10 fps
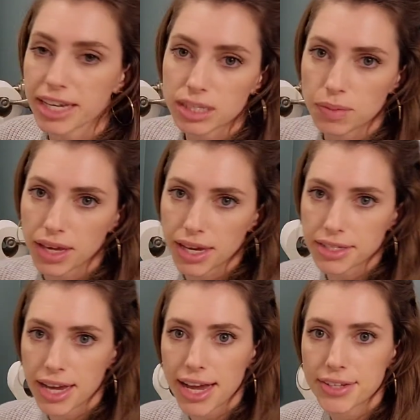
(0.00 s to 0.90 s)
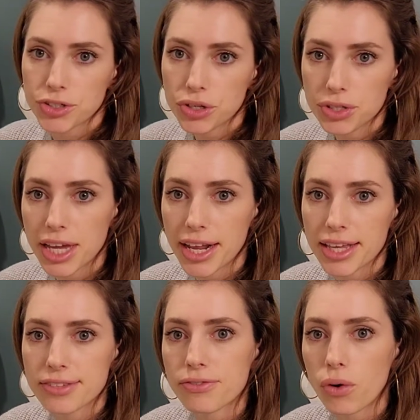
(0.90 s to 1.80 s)
nice because it has two
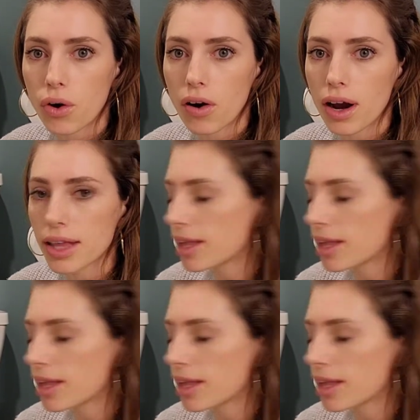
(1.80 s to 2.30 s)
settings for